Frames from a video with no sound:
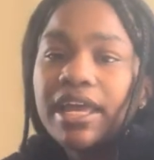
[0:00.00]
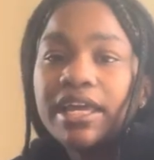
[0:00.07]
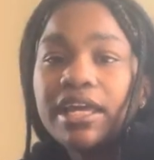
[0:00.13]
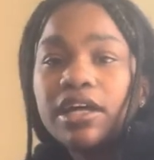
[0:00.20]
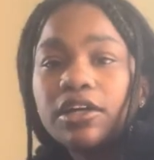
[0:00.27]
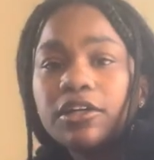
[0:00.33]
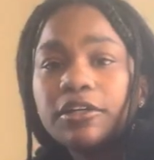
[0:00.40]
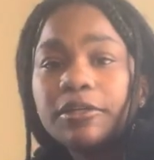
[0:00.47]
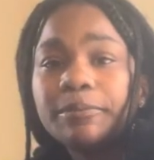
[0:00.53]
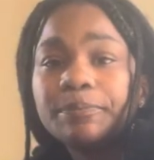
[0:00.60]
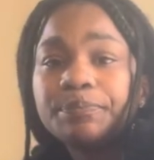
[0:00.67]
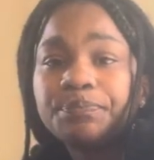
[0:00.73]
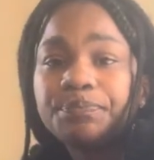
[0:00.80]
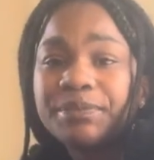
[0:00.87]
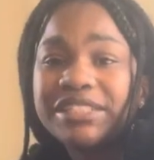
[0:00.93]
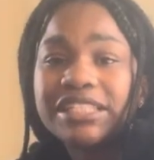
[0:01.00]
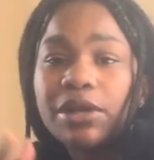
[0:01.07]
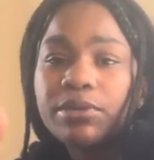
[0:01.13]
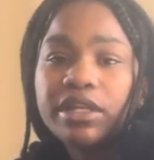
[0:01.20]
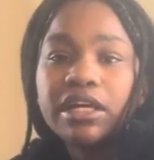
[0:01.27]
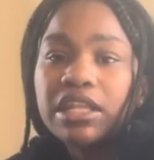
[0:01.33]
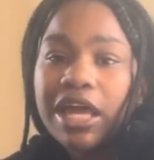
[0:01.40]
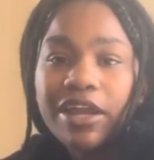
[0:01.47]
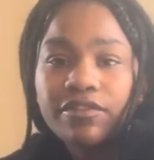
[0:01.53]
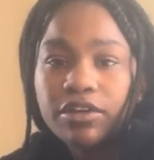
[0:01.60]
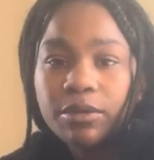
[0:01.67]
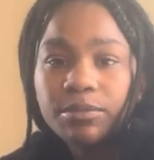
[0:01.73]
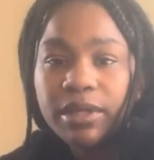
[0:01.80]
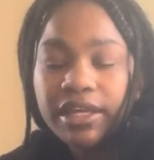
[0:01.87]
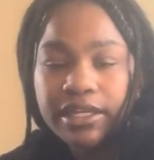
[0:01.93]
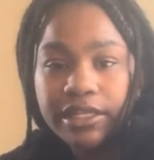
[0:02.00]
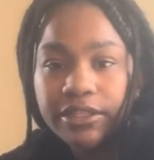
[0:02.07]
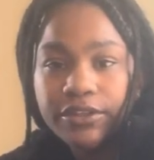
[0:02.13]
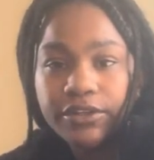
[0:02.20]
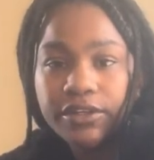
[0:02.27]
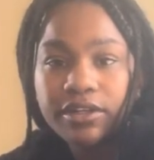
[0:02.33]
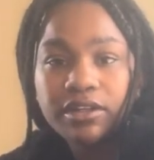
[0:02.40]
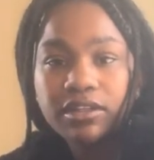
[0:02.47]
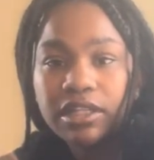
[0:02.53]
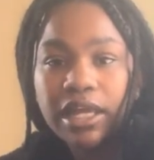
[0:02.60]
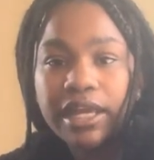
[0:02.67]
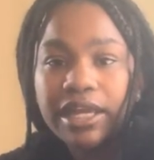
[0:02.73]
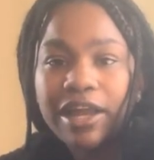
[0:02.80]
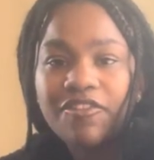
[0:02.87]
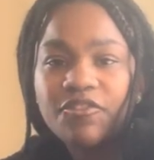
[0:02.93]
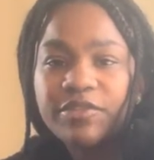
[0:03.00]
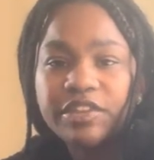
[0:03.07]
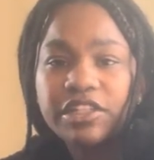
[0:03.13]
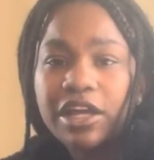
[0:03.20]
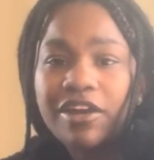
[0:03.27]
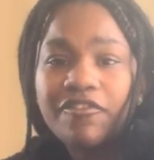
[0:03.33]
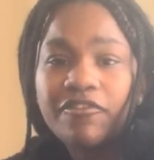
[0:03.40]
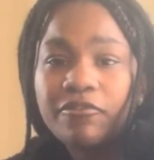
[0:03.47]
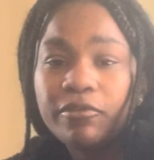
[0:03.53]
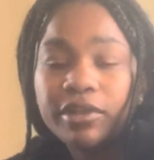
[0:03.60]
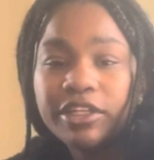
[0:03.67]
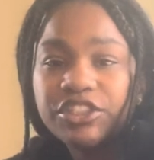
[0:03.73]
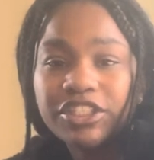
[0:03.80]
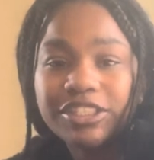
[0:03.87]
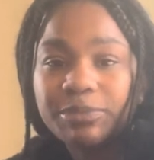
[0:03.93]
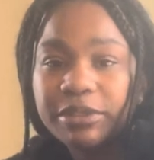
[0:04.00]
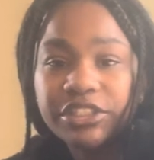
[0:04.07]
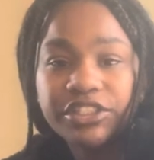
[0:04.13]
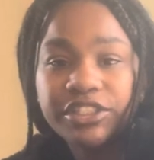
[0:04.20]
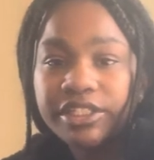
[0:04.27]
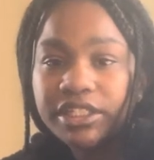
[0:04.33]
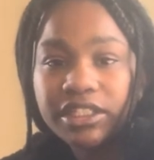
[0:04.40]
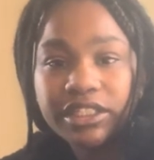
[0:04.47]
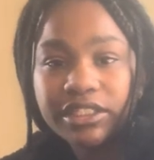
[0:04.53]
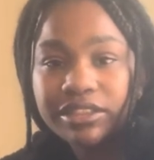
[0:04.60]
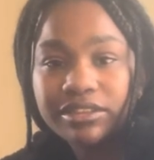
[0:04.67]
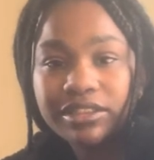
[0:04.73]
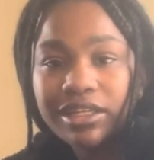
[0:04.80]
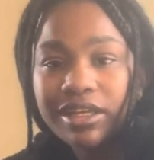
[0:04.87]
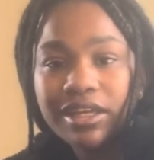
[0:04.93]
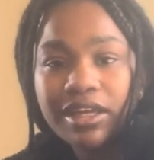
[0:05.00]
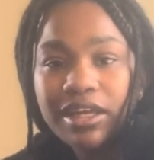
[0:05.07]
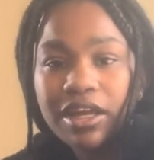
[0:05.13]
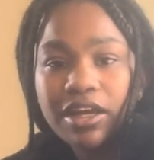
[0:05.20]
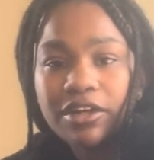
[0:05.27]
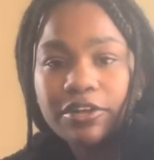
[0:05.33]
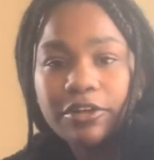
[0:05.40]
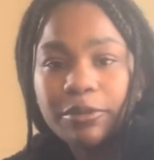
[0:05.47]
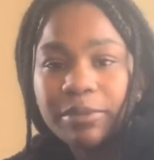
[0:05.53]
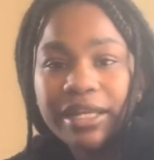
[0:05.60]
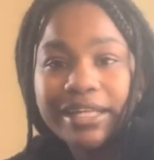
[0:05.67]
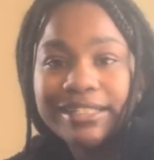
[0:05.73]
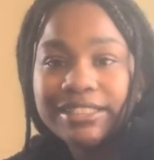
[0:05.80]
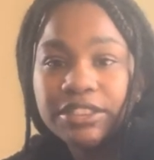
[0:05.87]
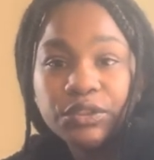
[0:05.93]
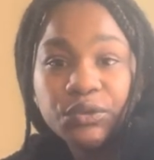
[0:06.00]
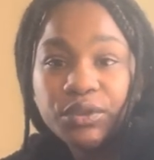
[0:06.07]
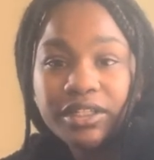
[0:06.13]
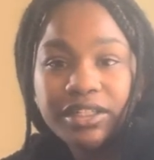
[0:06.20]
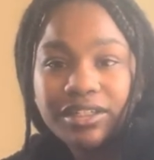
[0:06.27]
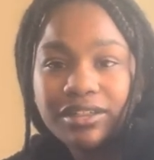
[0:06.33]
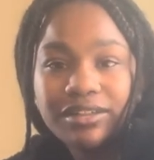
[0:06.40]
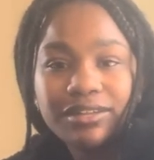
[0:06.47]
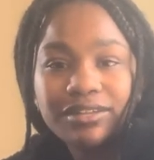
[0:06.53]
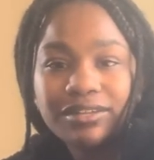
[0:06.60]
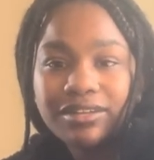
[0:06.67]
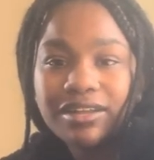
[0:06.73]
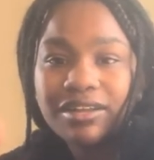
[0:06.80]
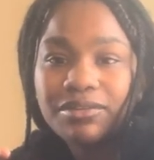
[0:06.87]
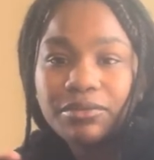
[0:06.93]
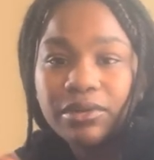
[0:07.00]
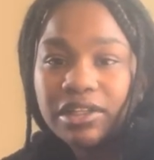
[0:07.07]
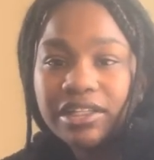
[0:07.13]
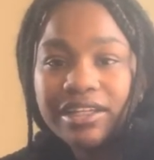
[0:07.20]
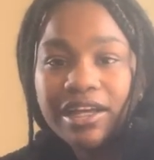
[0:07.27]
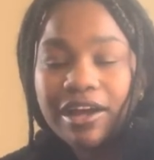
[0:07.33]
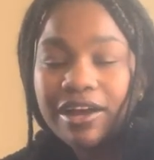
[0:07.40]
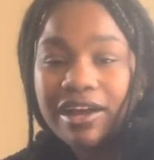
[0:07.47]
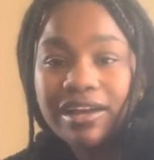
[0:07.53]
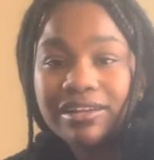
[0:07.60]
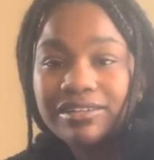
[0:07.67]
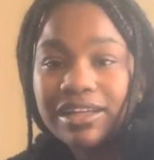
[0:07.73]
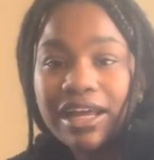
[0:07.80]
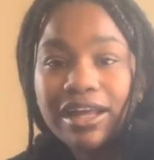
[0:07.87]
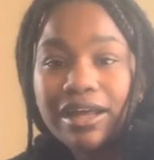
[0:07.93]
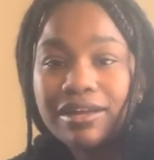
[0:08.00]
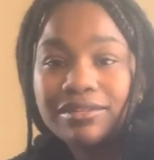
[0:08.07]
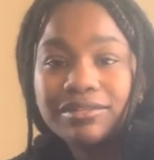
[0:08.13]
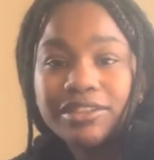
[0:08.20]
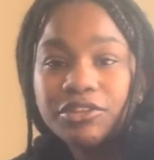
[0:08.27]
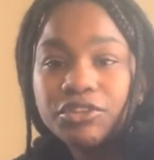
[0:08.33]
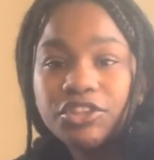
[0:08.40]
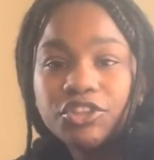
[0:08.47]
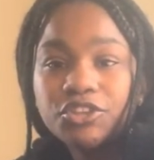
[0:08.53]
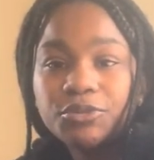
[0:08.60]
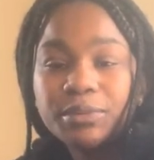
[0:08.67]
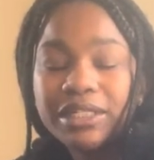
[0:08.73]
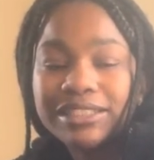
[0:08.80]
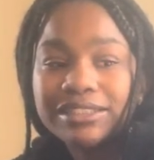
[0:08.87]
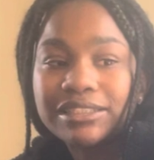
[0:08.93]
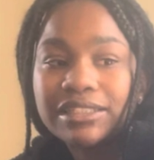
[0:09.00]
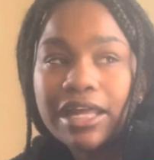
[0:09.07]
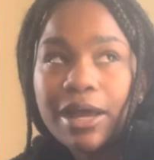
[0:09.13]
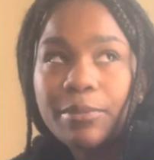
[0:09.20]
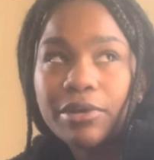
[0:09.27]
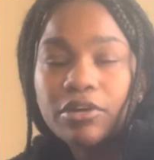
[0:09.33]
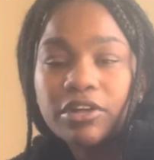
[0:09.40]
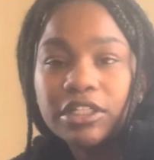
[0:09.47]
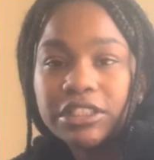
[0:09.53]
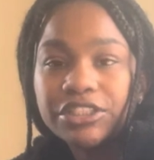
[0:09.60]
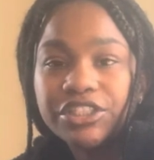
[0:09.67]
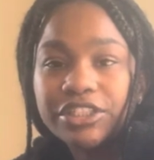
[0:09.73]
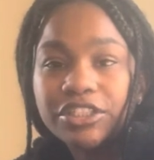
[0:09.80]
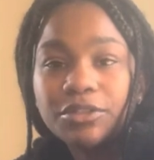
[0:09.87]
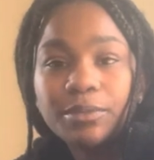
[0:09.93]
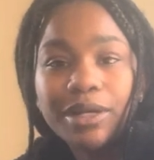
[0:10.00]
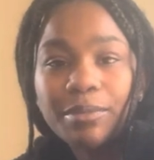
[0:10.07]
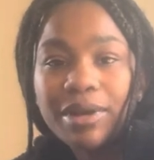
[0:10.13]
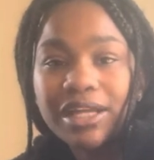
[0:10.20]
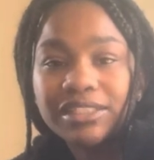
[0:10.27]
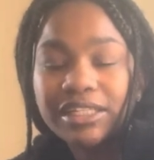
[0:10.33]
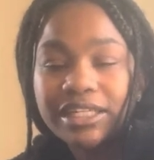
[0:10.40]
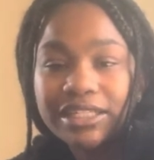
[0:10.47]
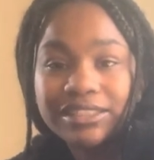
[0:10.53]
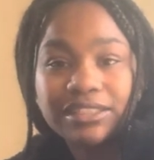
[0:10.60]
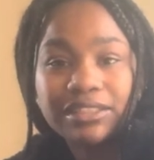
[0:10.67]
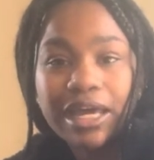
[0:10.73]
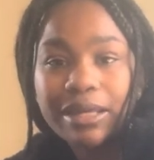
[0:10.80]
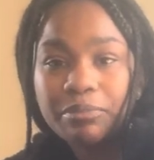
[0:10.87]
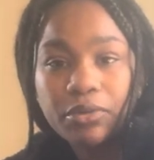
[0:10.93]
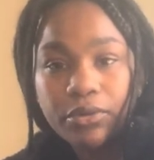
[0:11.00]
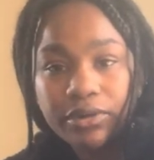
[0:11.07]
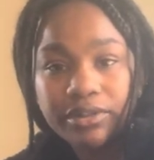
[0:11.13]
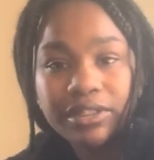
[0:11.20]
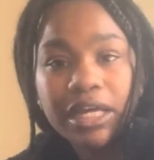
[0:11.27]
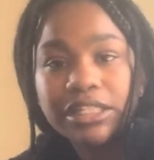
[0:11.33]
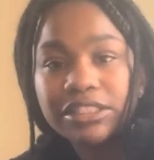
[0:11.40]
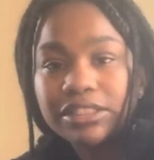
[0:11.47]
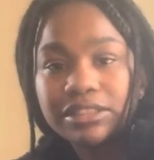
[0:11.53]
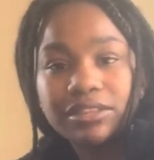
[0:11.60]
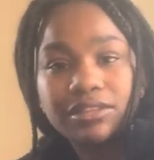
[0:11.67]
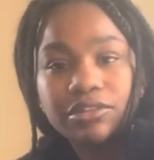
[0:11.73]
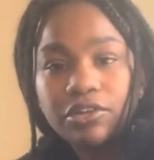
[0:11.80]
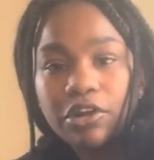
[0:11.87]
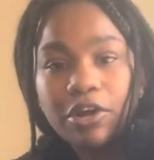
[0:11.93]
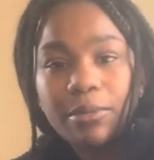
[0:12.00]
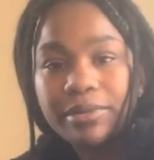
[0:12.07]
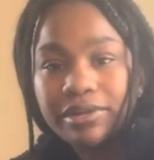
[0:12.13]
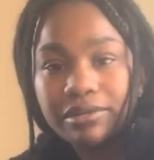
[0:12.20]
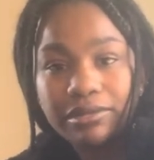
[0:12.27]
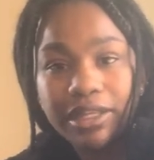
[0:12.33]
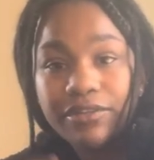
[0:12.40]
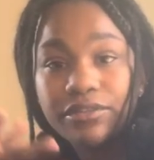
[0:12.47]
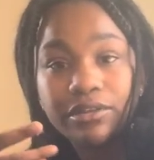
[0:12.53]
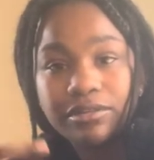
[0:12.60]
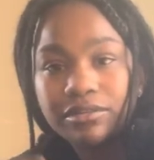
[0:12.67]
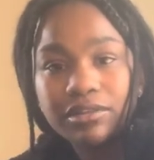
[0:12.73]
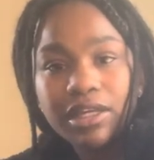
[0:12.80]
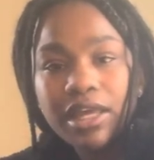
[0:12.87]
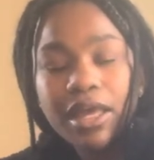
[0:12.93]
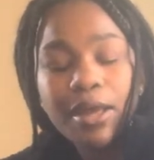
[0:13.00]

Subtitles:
It's not really a life update either. Like I've really just been chilling, getting to it, really, YouTube has not been on the agenda, but I'm not saying it's not important. I just, you know, I've been living.